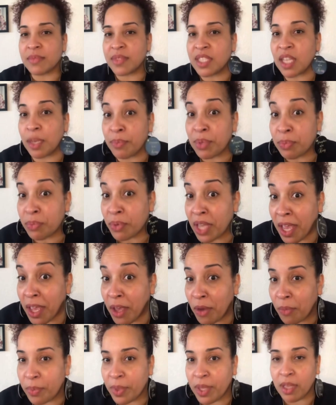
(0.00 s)
Some people can't
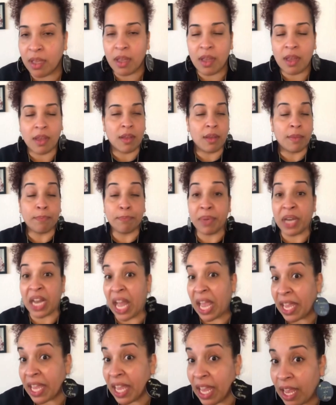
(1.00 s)
help it, but
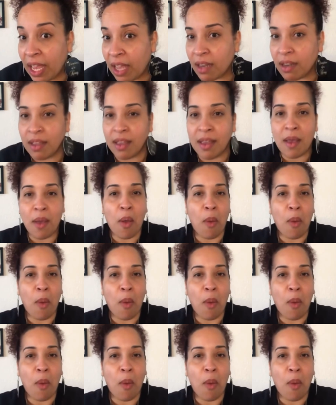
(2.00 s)
I can.